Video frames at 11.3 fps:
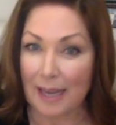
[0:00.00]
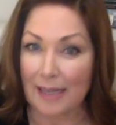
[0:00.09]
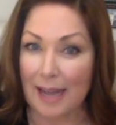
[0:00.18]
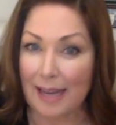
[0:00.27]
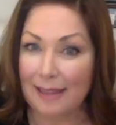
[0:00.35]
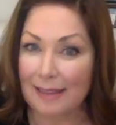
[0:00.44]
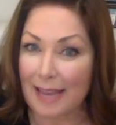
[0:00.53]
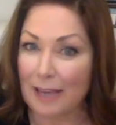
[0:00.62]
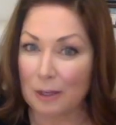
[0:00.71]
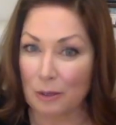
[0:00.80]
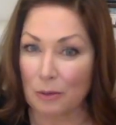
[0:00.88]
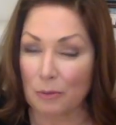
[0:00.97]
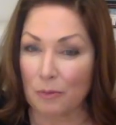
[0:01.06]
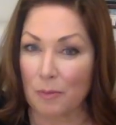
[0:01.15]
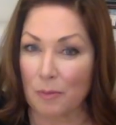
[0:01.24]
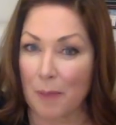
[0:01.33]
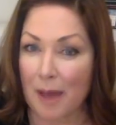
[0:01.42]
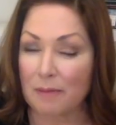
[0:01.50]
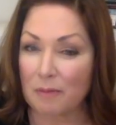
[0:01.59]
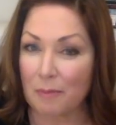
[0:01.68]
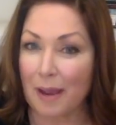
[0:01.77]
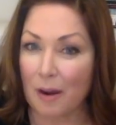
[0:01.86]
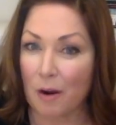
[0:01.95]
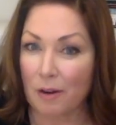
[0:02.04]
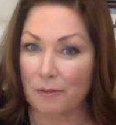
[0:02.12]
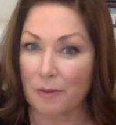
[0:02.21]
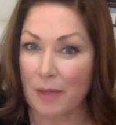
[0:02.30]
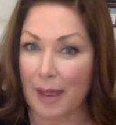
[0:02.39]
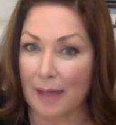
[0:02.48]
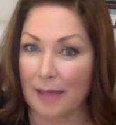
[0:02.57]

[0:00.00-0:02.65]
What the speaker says: and I thank you from the bottom of my heart for that.